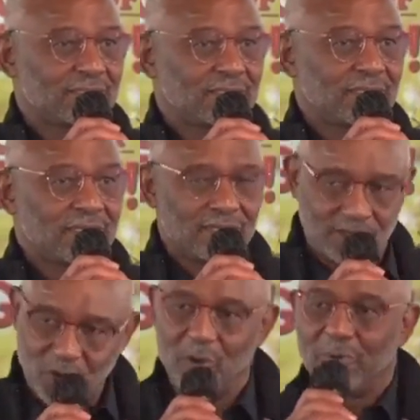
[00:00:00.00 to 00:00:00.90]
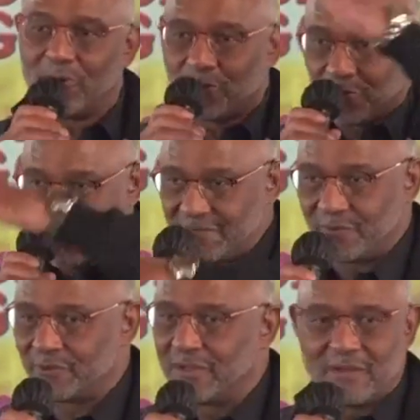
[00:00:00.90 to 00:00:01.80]
global grieving.
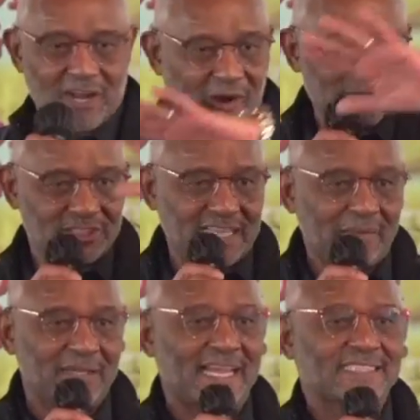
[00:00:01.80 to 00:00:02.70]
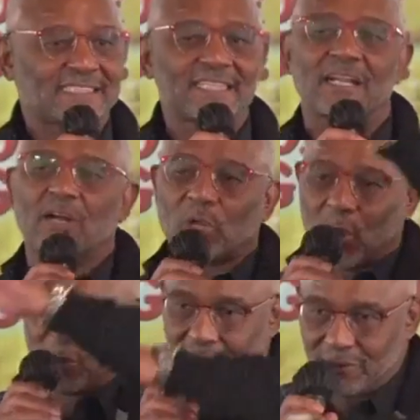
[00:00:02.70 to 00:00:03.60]
God, what you think about that? That's still a
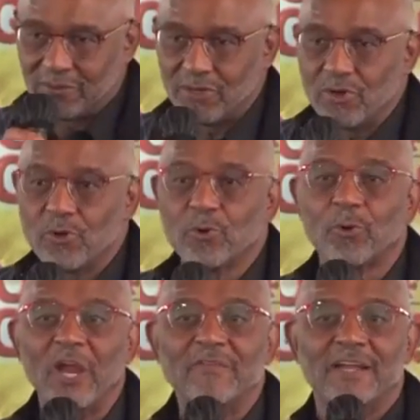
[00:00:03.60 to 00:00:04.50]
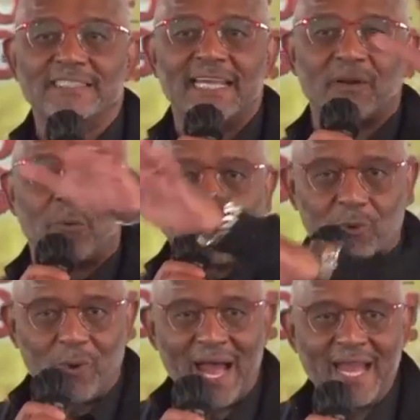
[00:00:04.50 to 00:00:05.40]
global Grief because he had a worldwide
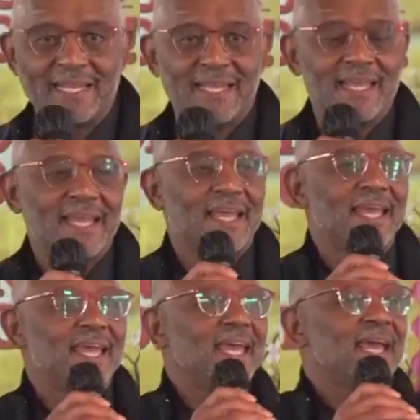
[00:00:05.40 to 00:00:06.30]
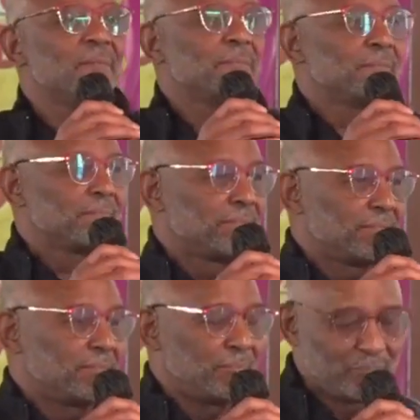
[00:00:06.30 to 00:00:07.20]

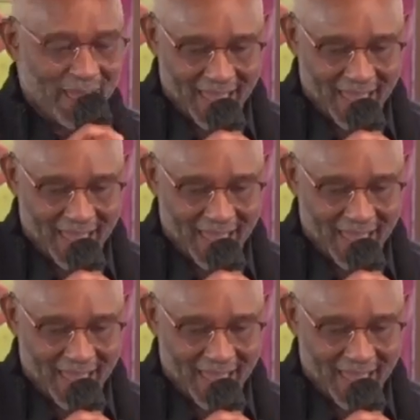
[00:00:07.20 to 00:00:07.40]
impact.